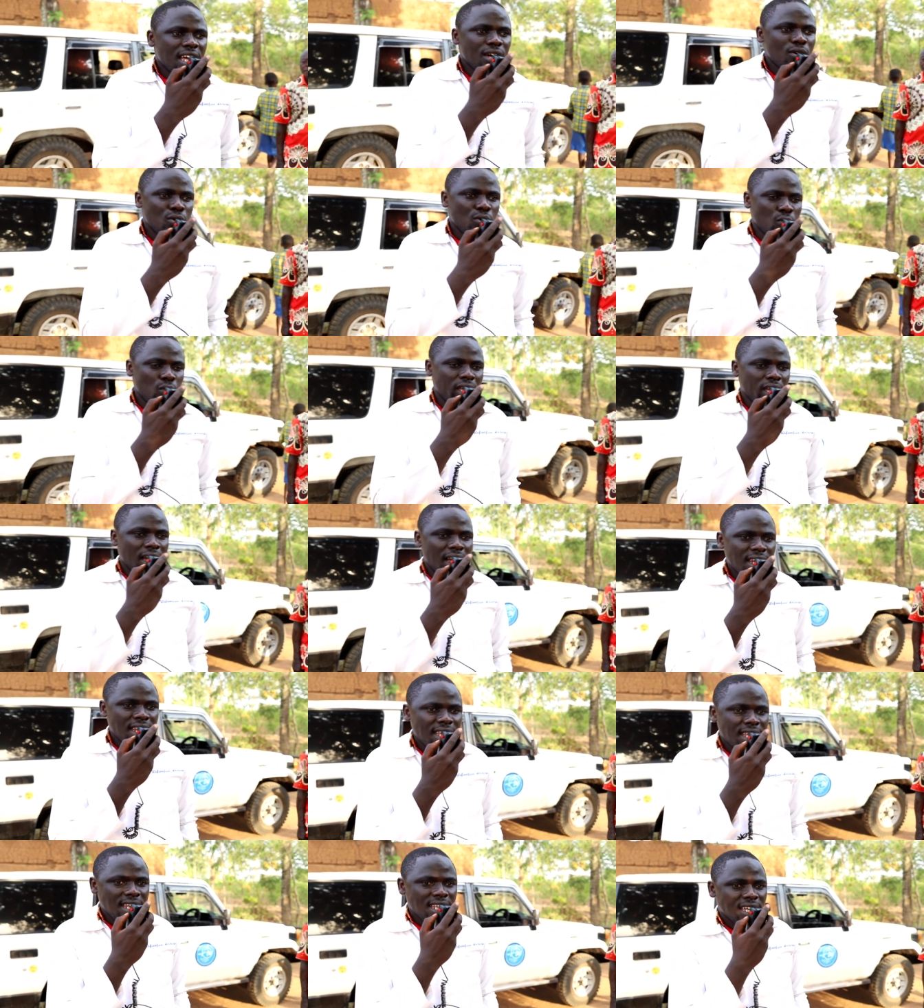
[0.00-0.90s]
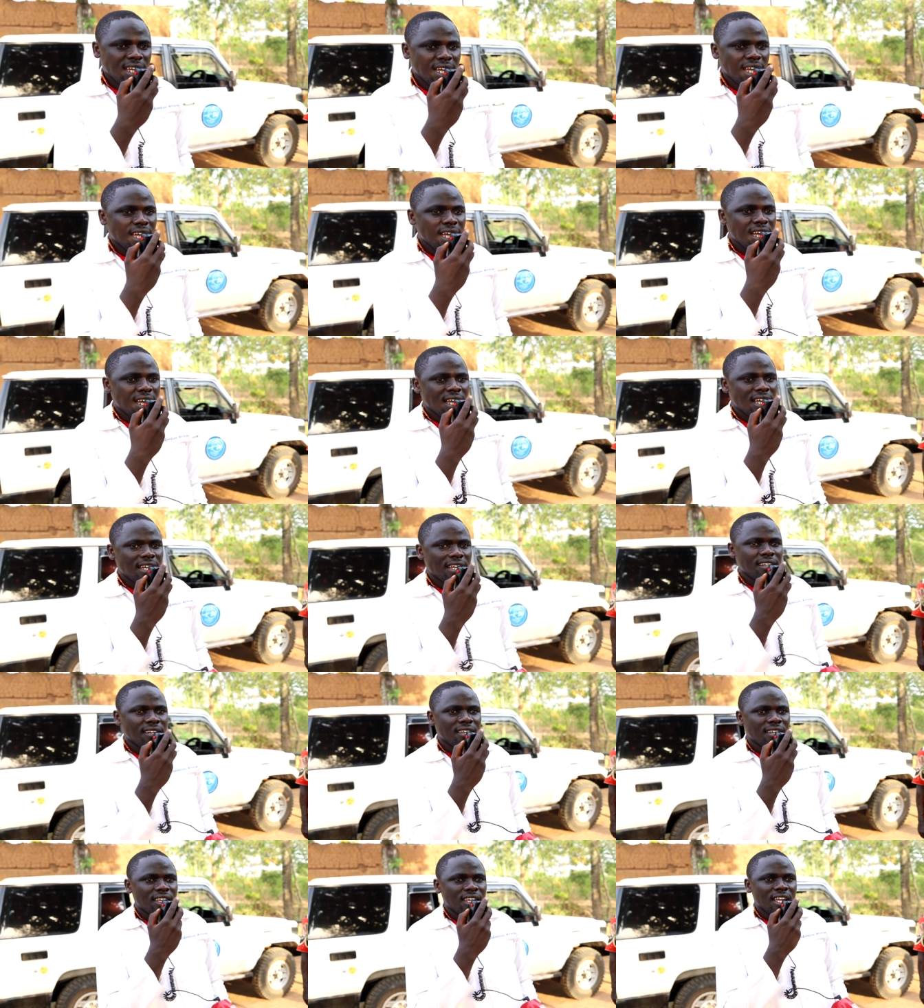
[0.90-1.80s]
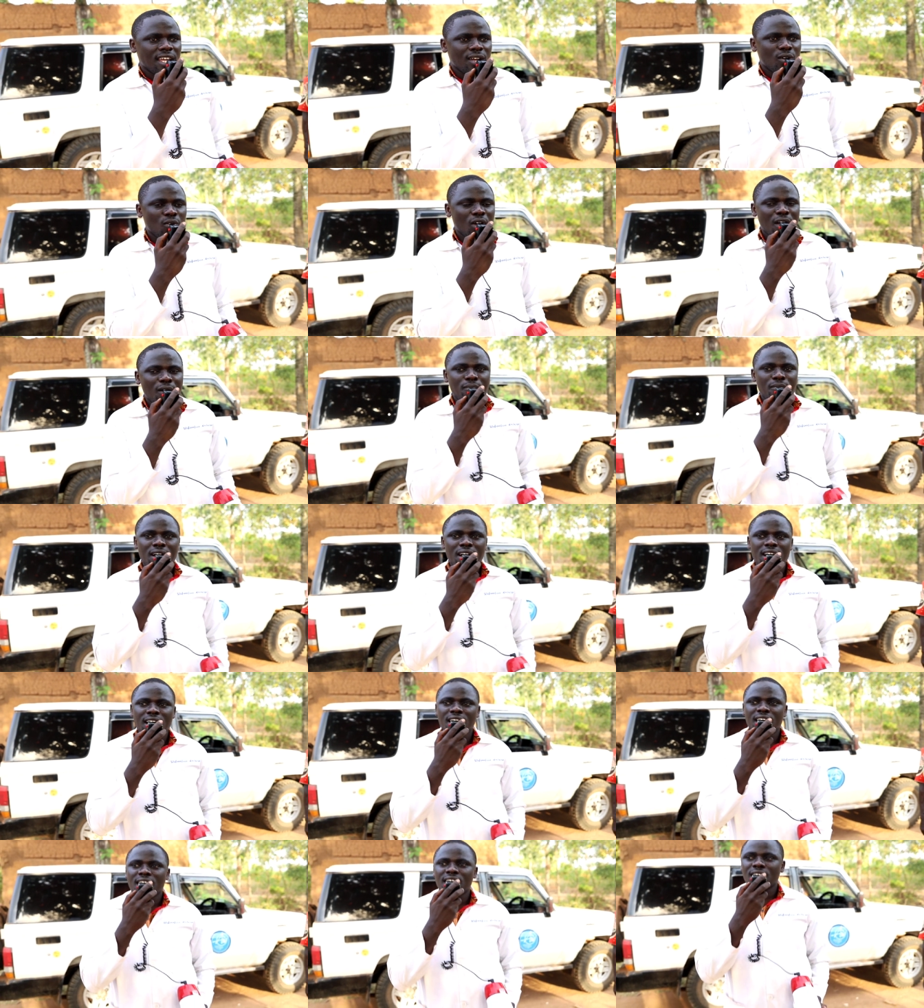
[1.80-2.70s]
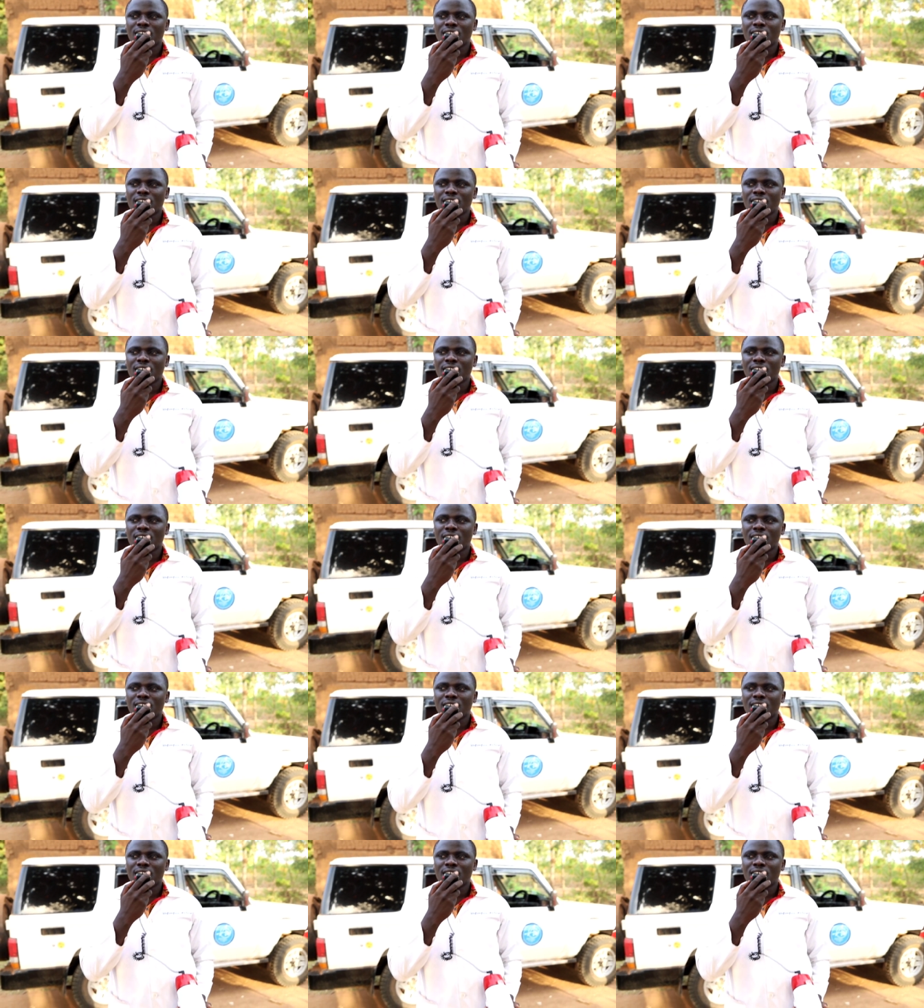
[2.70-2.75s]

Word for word: clearing their bushes where they're sleeping,